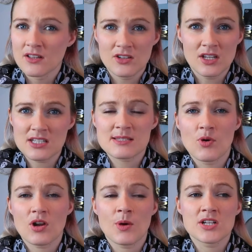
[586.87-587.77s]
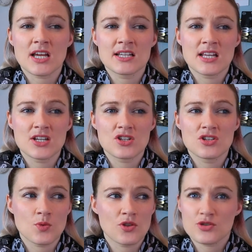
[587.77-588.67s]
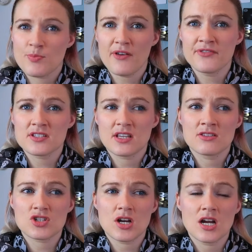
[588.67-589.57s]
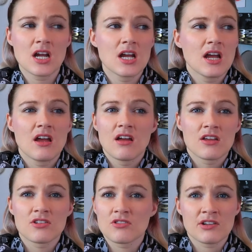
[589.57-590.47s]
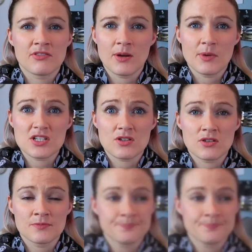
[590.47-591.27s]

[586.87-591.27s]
You need a small amount. I tend to use one of those puffs in the shower. You don't need very much at all.